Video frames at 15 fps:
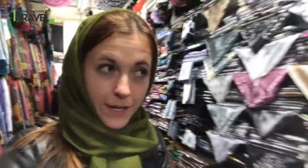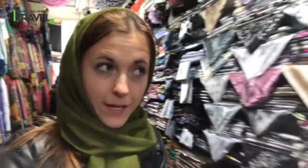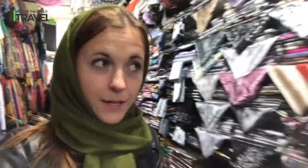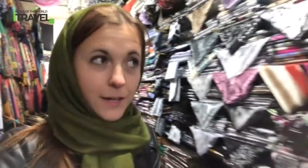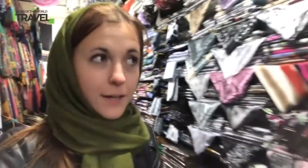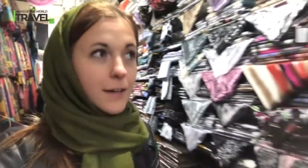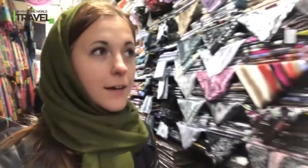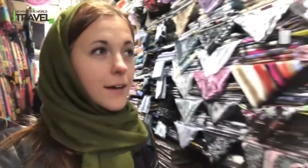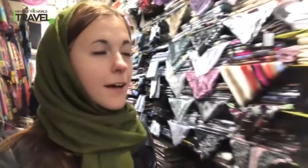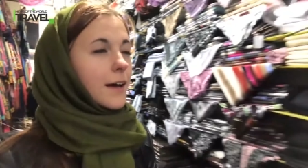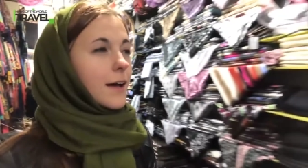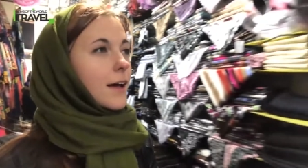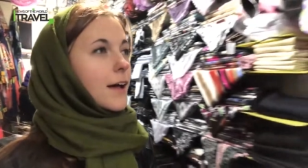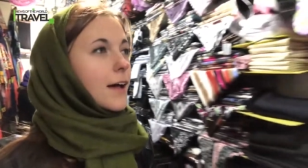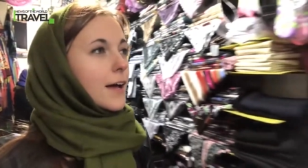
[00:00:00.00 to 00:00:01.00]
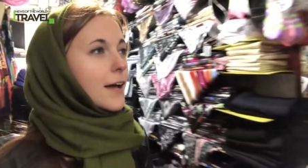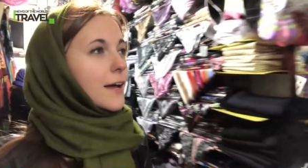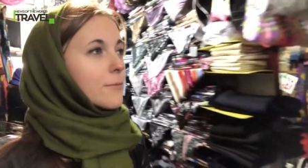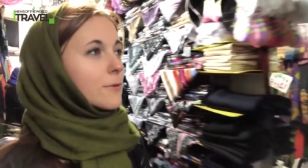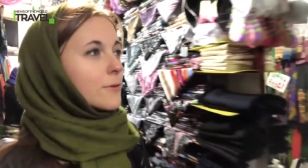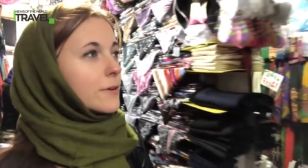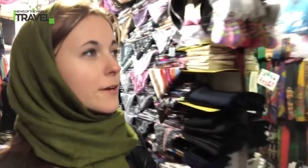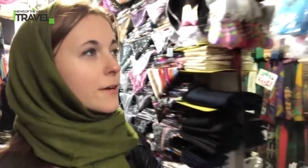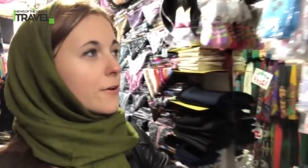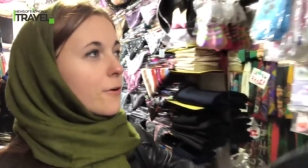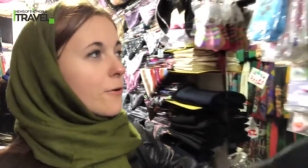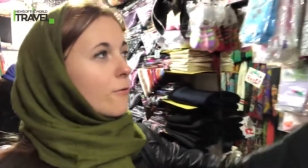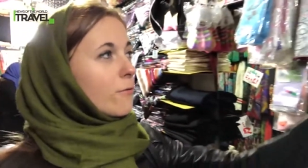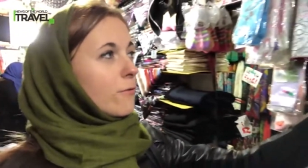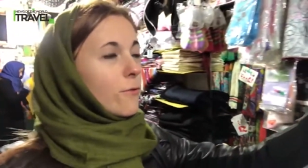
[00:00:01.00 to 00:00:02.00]
think I am gonna
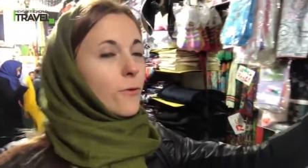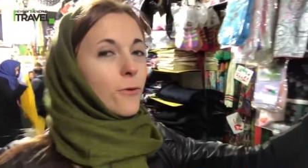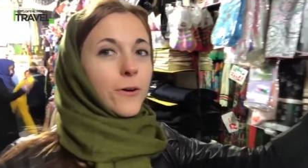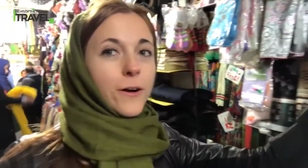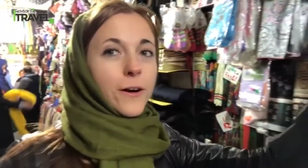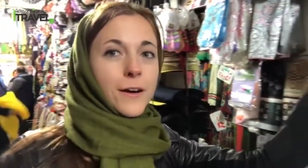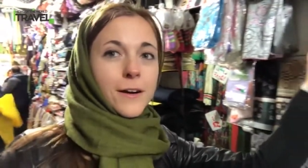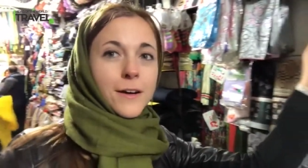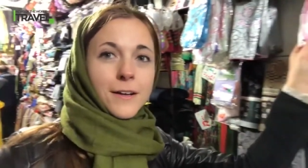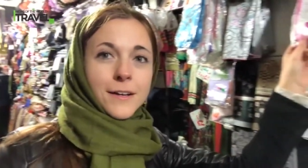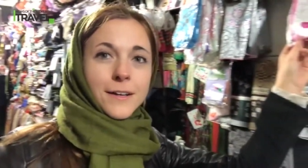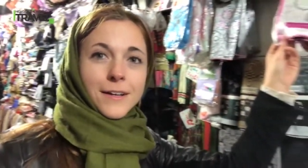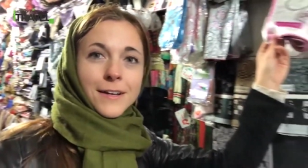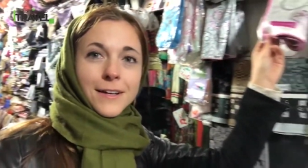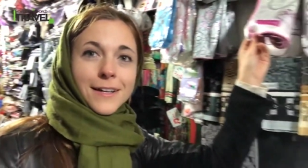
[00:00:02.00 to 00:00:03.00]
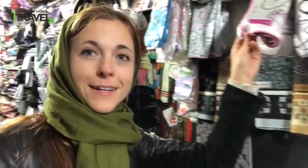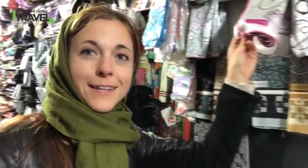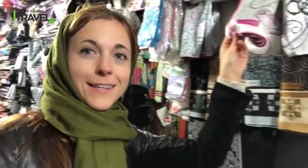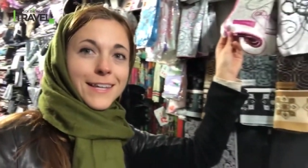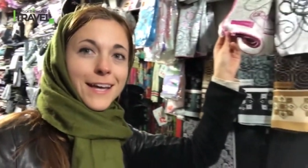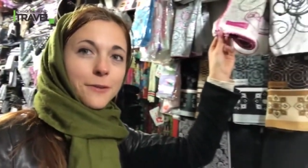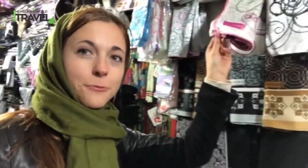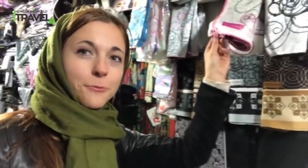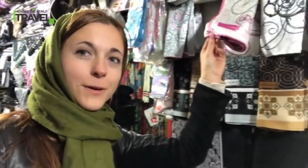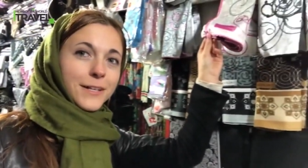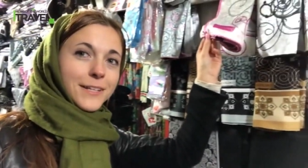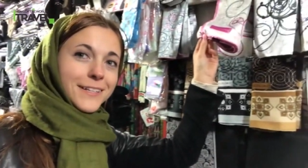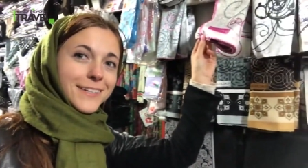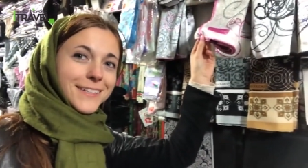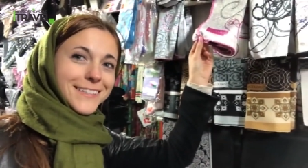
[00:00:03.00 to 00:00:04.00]
go for that
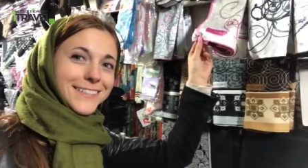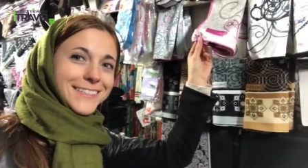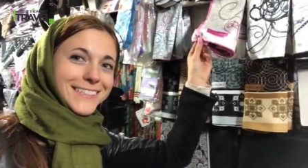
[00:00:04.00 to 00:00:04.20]
one.